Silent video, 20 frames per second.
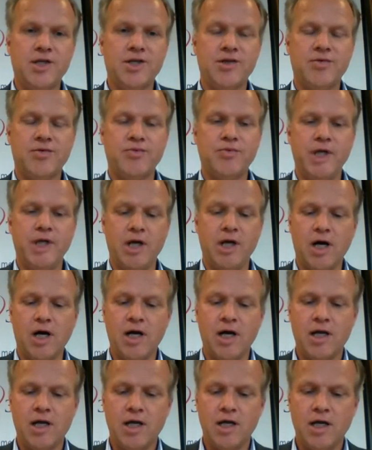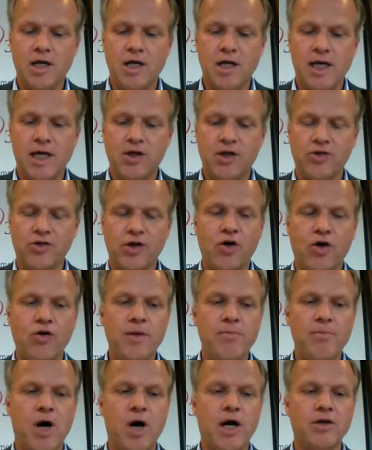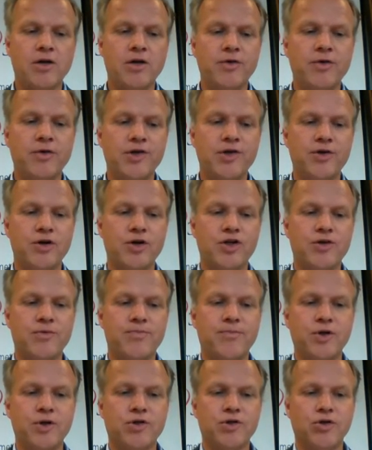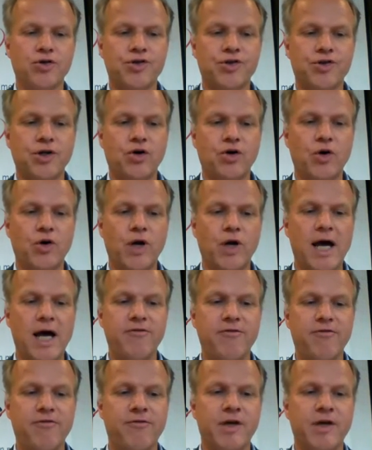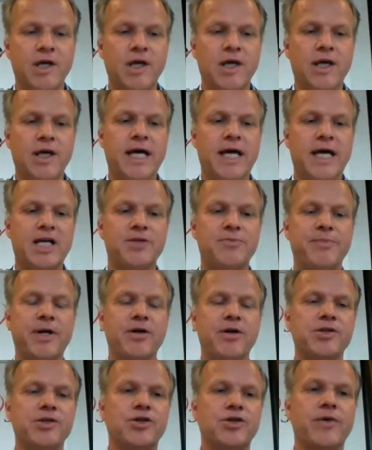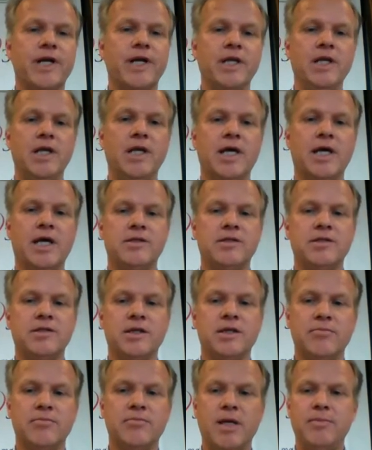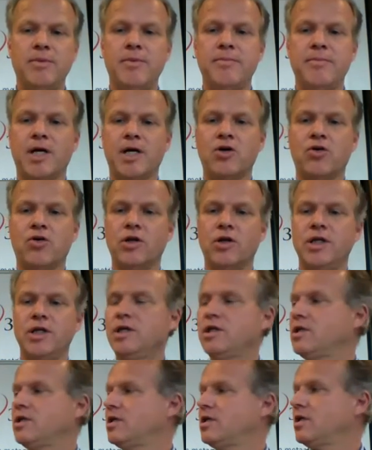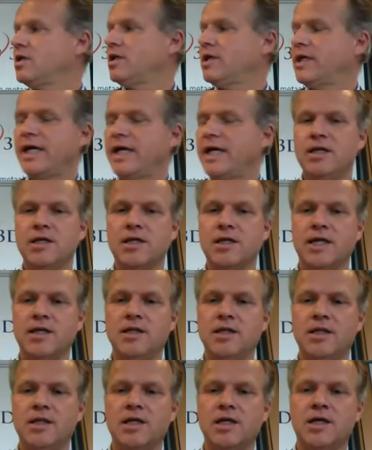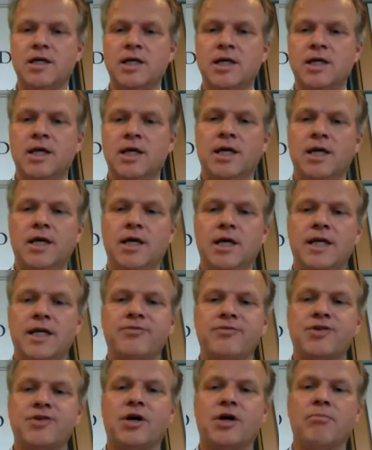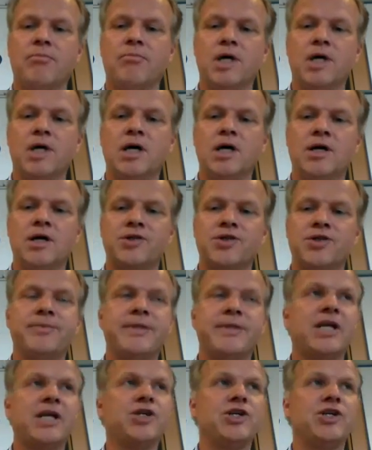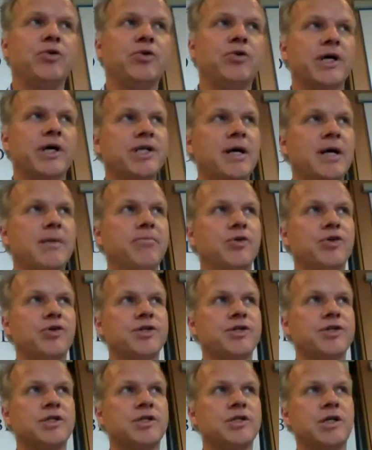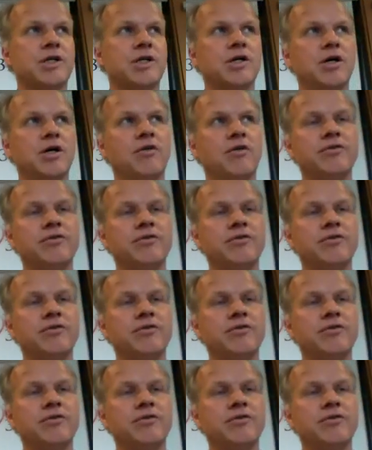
we are, and not only market research, but also live experience already. And maybe my colleague Henk can give some tangible examples of it.